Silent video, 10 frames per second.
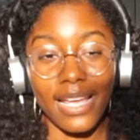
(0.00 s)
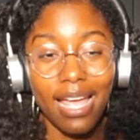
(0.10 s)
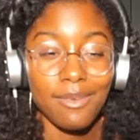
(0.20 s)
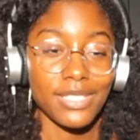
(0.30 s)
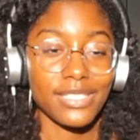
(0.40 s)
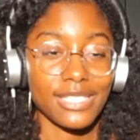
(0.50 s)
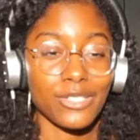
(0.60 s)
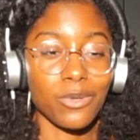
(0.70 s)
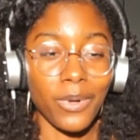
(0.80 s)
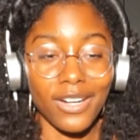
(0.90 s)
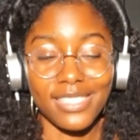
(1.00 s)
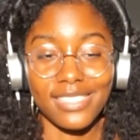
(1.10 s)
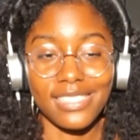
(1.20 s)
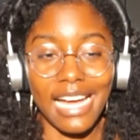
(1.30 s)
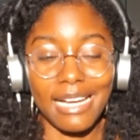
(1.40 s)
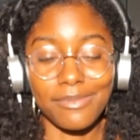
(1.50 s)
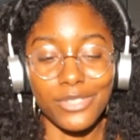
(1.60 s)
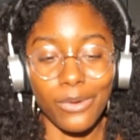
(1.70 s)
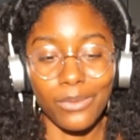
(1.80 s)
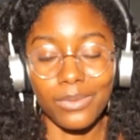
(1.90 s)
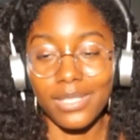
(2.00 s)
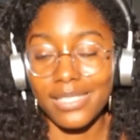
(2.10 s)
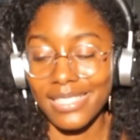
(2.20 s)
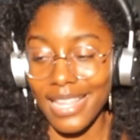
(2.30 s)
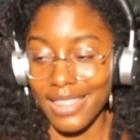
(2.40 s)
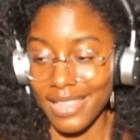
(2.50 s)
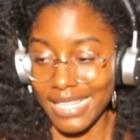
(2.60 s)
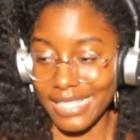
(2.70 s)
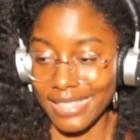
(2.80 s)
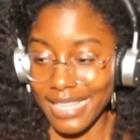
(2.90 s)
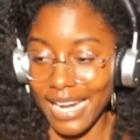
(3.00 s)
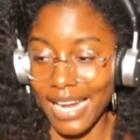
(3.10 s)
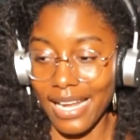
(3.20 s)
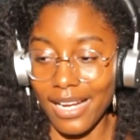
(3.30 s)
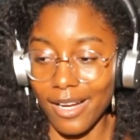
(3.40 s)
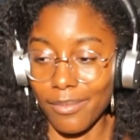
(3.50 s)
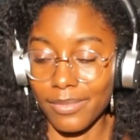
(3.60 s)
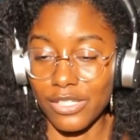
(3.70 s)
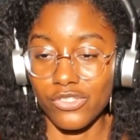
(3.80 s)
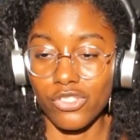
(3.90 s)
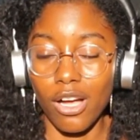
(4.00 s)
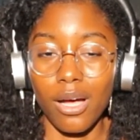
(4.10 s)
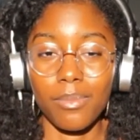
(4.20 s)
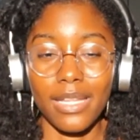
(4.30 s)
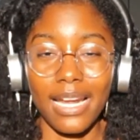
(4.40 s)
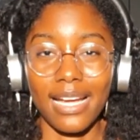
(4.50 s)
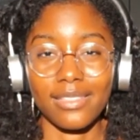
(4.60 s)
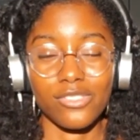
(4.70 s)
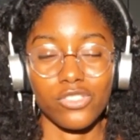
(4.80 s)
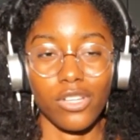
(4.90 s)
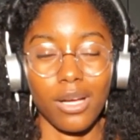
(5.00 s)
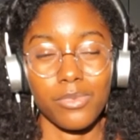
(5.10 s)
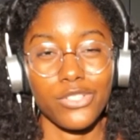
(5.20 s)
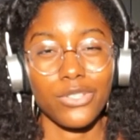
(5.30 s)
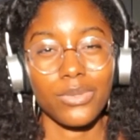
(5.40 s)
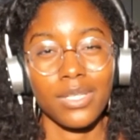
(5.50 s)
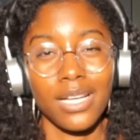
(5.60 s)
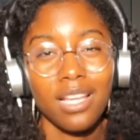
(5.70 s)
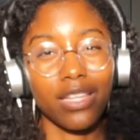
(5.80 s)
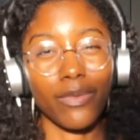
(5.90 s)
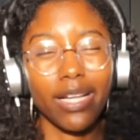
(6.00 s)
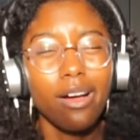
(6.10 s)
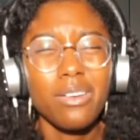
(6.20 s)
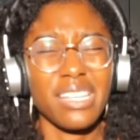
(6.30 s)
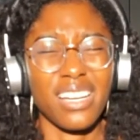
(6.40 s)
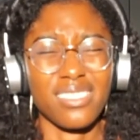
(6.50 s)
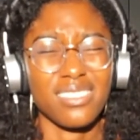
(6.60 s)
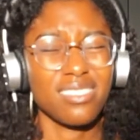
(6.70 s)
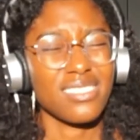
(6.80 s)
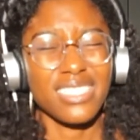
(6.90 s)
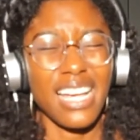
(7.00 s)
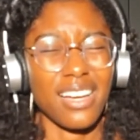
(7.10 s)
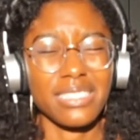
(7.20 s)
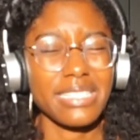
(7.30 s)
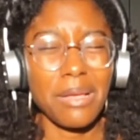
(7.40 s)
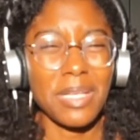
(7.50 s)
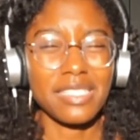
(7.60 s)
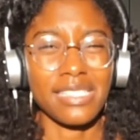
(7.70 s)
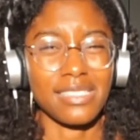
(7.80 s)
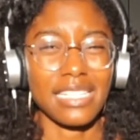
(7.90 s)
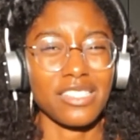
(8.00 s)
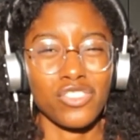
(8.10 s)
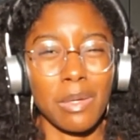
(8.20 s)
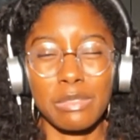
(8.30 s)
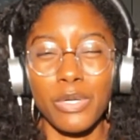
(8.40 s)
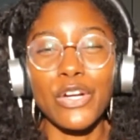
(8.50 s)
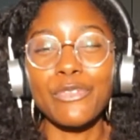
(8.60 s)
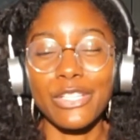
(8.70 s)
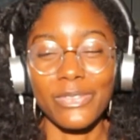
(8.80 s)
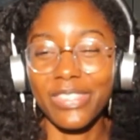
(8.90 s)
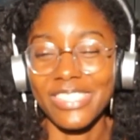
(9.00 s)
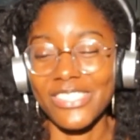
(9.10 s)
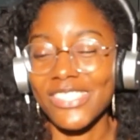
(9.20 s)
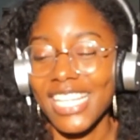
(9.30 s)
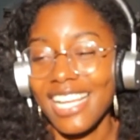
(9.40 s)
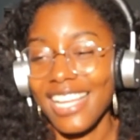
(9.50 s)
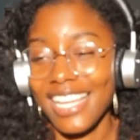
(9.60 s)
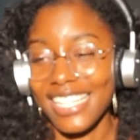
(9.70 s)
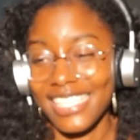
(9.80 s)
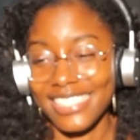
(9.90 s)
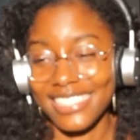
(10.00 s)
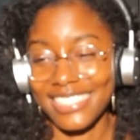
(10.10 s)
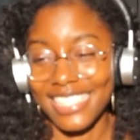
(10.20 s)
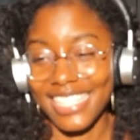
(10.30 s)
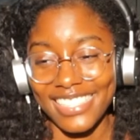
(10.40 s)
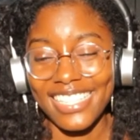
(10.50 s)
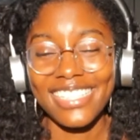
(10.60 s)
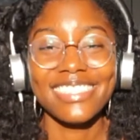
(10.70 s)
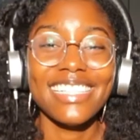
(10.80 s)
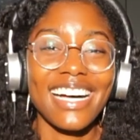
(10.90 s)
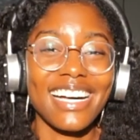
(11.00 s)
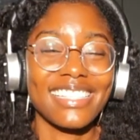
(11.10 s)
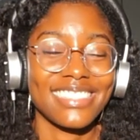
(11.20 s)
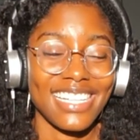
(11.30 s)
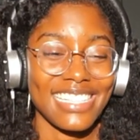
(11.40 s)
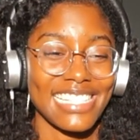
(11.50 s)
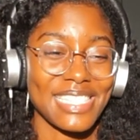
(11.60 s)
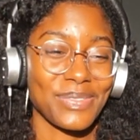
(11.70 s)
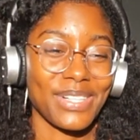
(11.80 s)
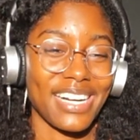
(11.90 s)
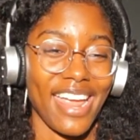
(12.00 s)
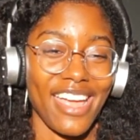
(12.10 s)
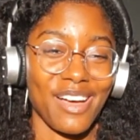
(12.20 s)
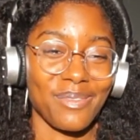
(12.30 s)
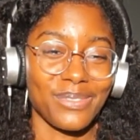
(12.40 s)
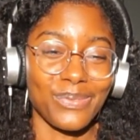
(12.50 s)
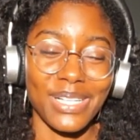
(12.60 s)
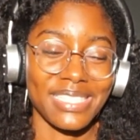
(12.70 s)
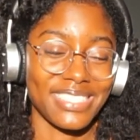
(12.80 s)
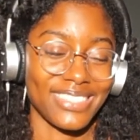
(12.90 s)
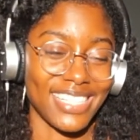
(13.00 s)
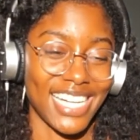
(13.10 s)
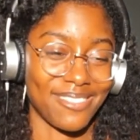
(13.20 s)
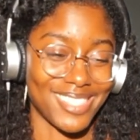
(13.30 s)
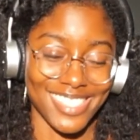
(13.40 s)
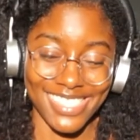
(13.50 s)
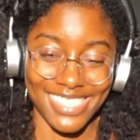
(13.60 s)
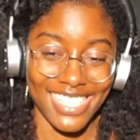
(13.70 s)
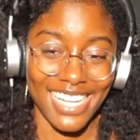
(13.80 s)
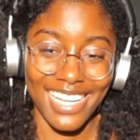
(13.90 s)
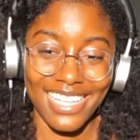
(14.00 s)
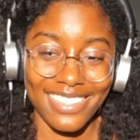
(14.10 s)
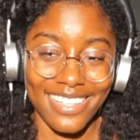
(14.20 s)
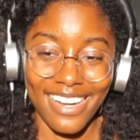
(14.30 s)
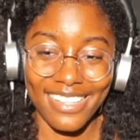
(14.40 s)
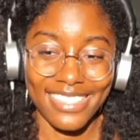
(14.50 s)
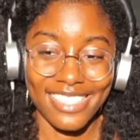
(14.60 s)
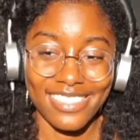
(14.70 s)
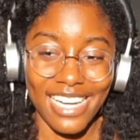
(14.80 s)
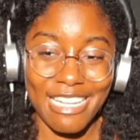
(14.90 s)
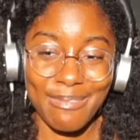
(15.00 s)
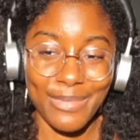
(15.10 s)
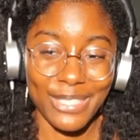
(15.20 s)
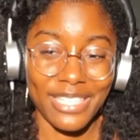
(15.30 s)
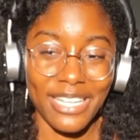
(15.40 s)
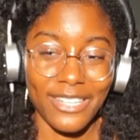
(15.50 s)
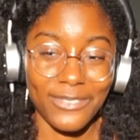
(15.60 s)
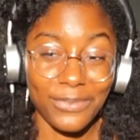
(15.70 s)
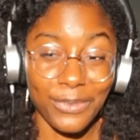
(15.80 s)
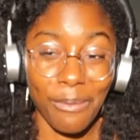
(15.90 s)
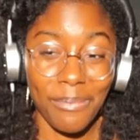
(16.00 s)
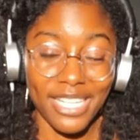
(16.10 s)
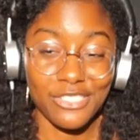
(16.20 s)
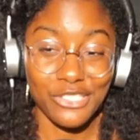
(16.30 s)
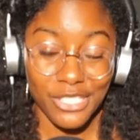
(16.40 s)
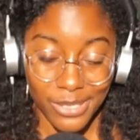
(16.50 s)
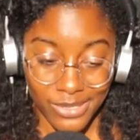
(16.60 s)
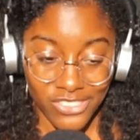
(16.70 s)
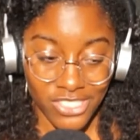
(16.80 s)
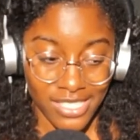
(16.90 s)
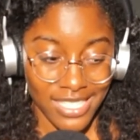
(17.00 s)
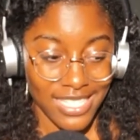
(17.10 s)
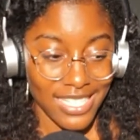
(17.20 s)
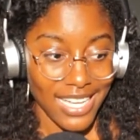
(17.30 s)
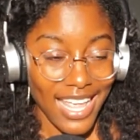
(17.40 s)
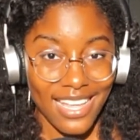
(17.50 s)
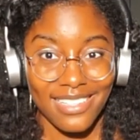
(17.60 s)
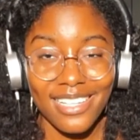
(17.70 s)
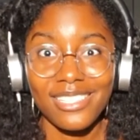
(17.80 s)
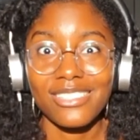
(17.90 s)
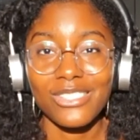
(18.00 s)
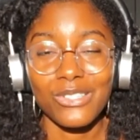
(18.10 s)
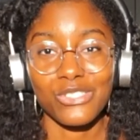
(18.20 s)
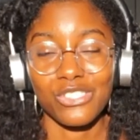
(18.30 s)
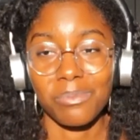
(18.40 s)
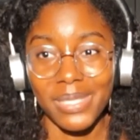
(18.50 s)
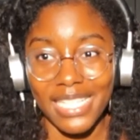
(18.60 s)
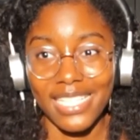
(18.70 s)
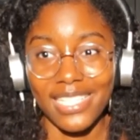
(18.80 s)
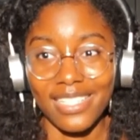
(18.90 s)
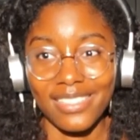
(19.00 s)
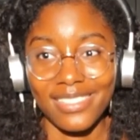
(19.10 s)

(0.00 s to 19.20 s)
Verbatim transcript: every single person I've told that I um this job that I got this job to, they were like, oh yeah, yeah, that makes sense. Like, this job was perfect for you. And yes, that's where I am one year after college. I am working for my church in social media.